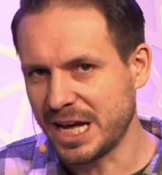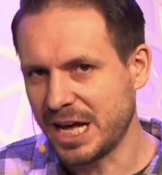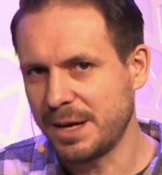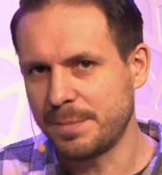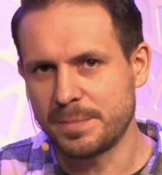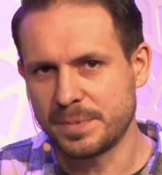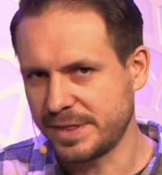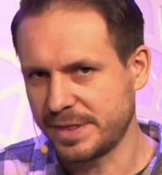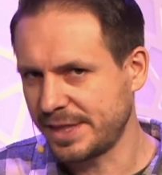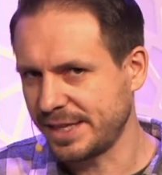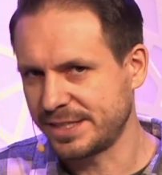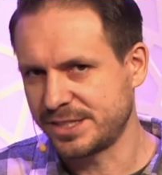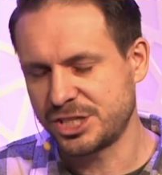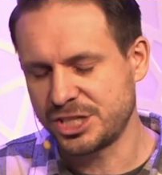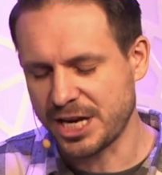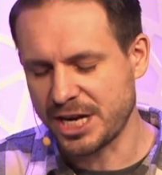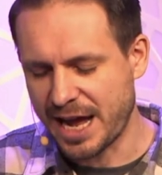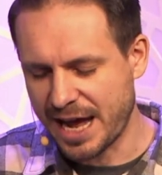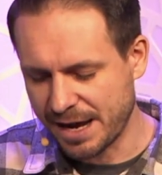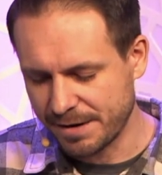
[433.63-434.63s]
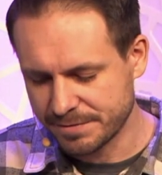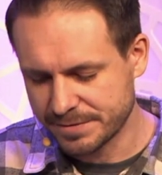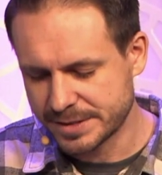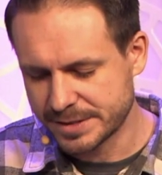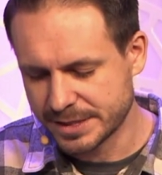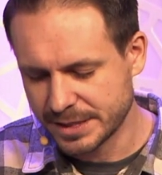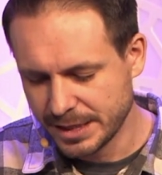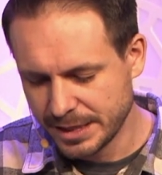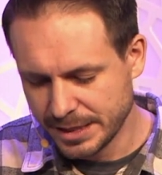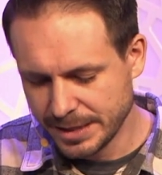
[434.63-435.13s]
up this
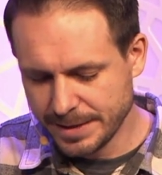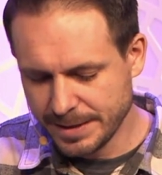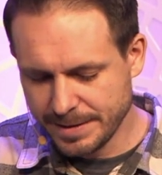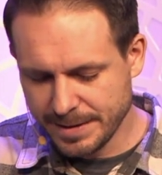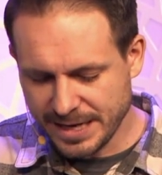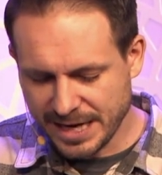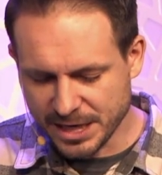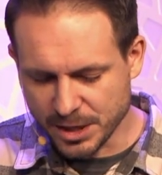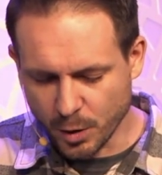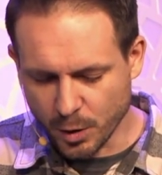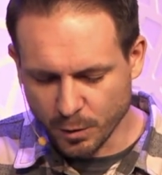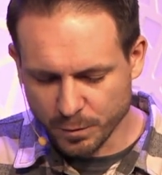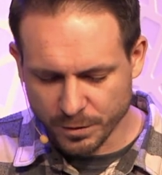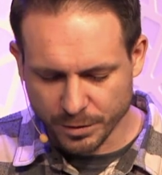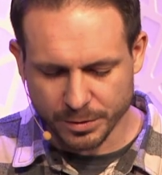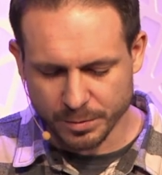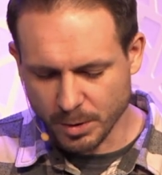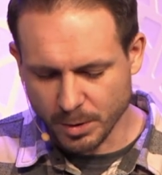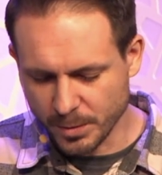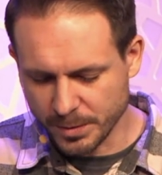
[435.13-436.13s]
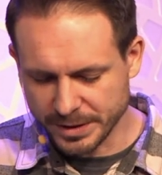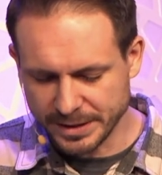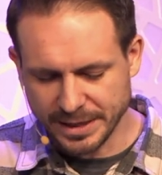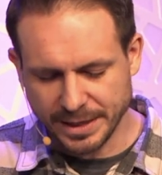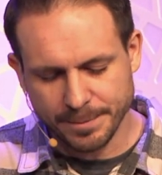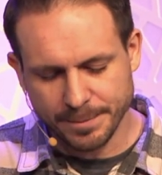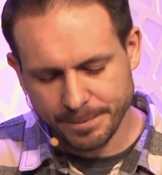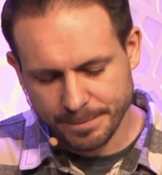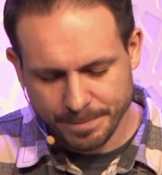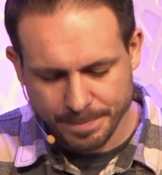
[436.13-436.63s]
shaft and overthrowing
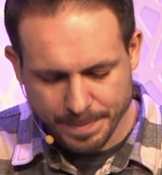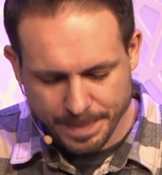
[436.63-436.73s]
them.